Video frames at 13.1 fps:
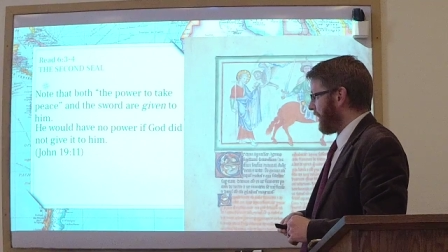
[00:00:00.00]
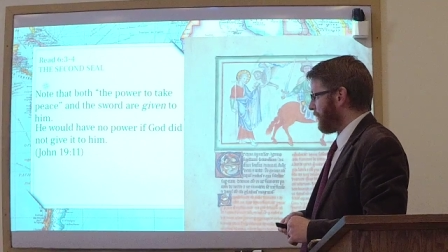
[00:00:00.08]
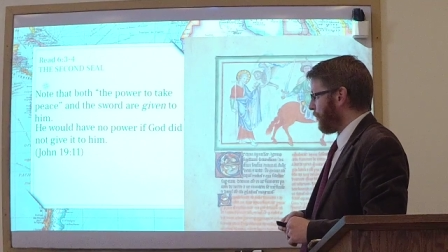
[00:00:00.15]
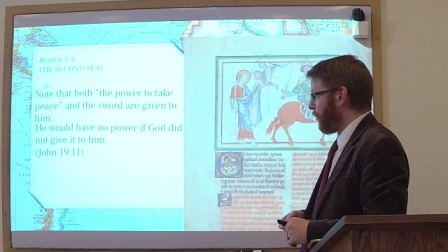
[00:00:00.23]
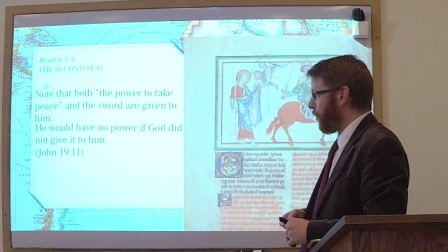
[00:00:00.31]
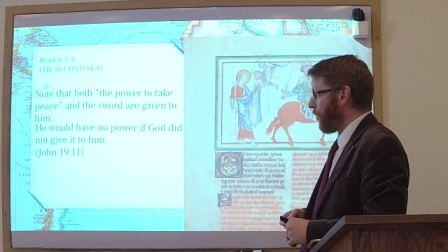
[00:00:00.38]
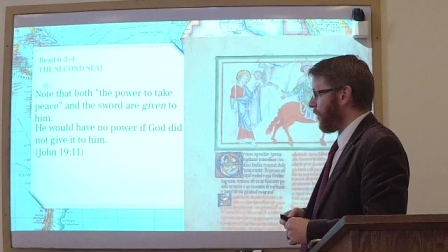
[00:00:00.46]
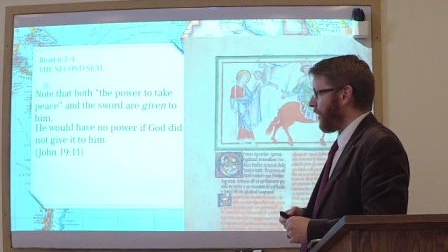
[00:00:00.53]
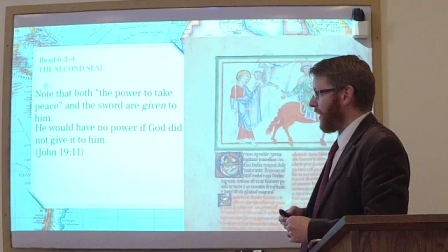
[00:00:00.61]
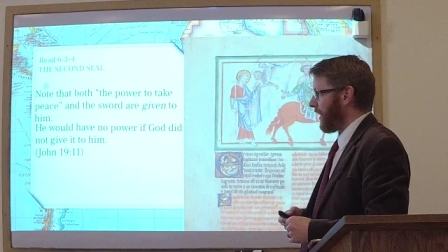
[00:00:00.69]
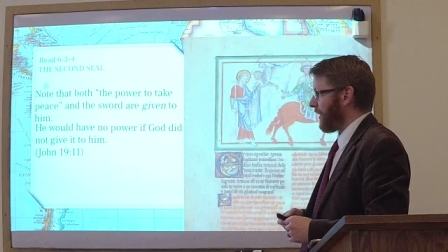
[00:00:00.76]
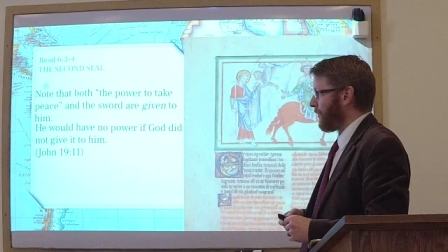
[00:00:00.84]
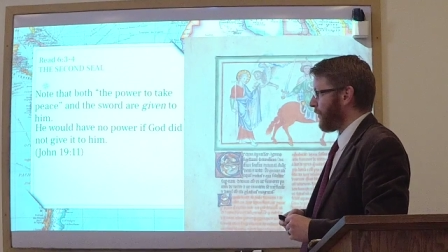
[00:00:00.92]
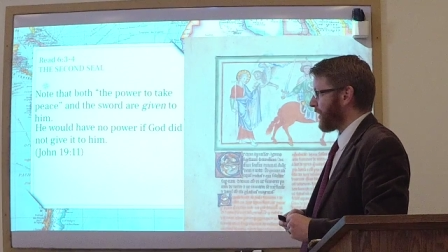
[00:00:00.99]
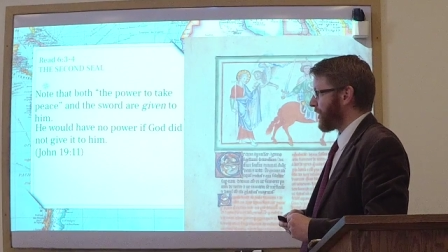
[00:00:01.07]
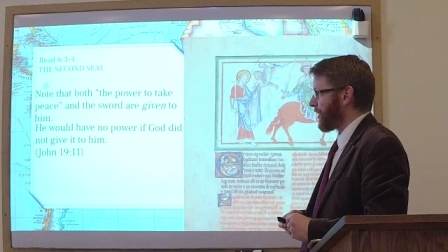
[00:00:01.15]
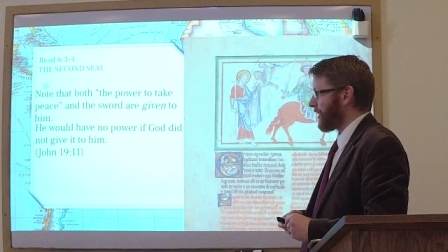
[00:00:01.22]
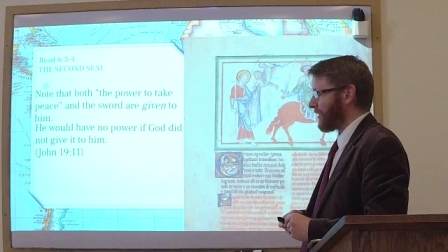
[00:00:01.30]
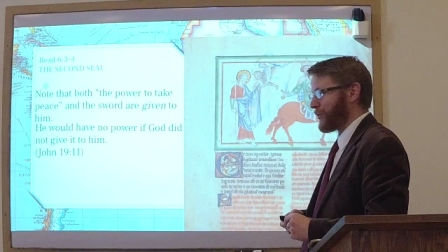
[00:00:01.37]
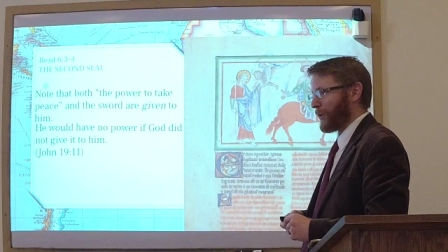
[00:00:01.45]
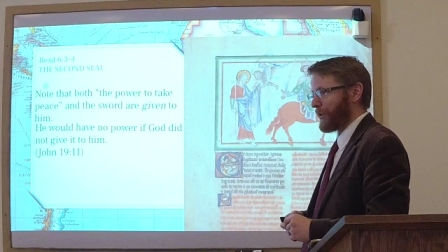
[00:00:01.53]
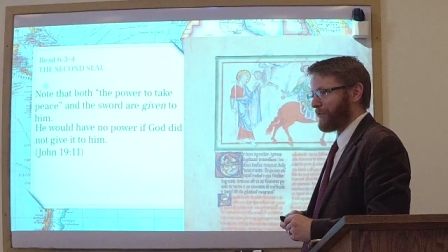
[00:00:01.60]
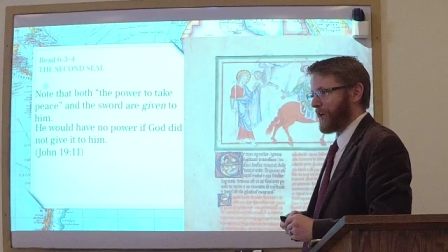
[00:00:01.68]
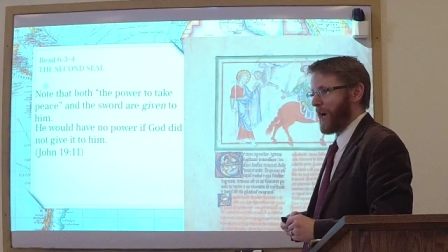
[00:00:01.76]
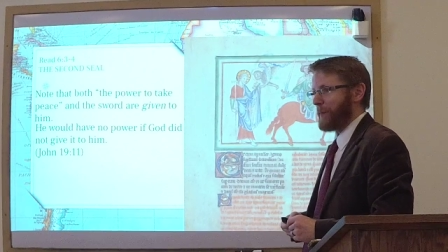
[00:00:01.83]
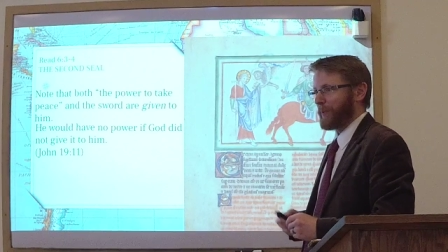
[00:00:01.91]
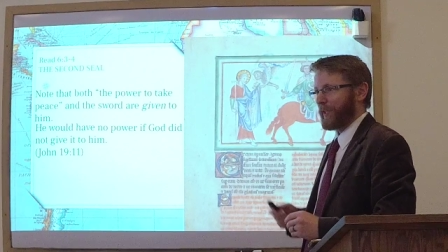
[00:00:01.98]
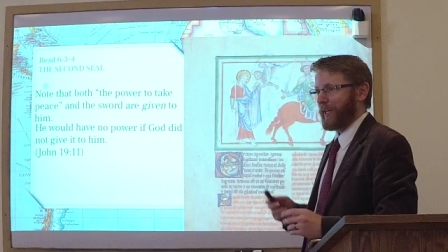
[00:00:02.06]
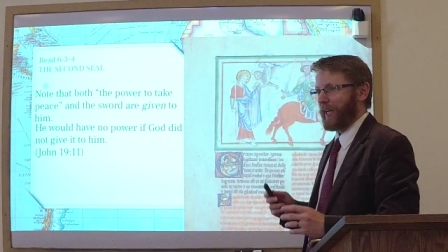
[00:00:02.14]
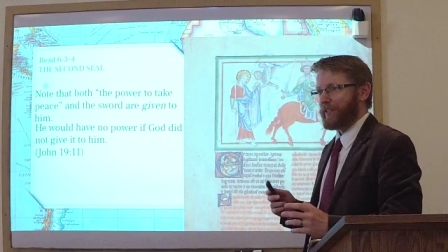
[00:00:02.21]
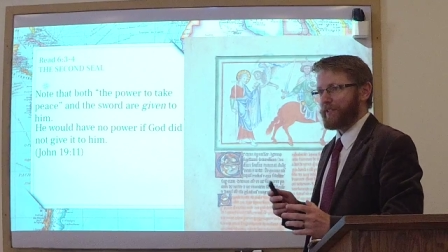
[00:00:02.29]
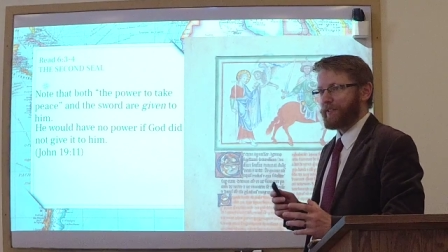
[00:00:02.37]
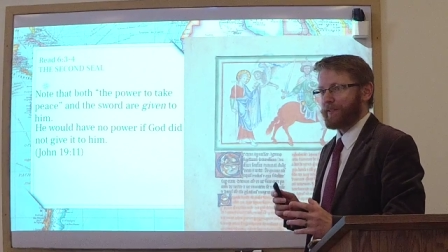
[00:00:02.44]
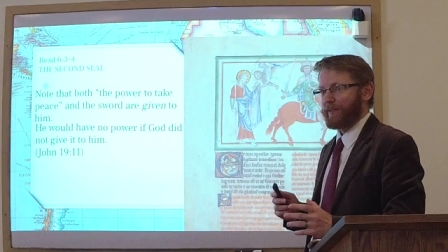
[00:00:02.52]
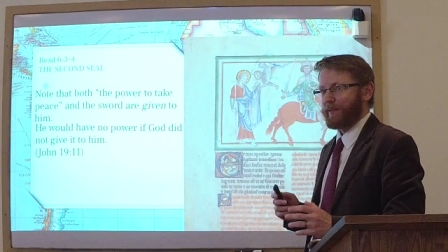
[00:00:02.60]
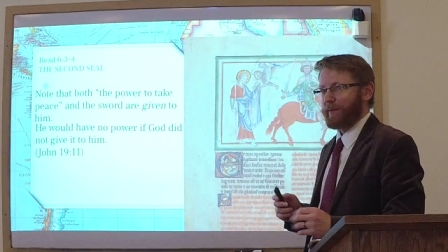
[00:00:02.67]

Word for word: w- uh, which sort of complicates